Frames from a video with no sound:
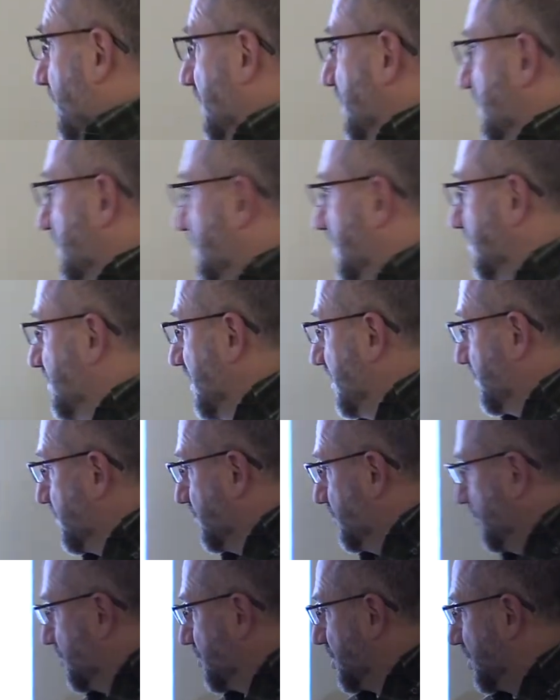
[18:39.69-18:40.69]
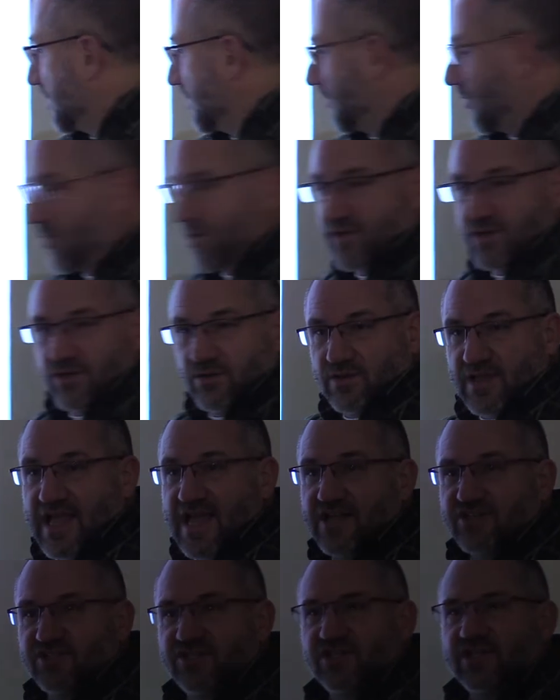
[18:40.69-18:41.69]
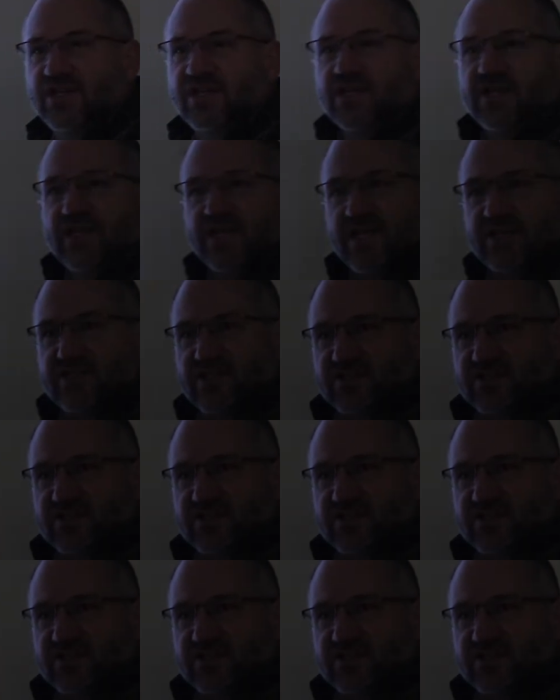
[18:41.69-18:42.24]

because sometimes when you turn the window latch, it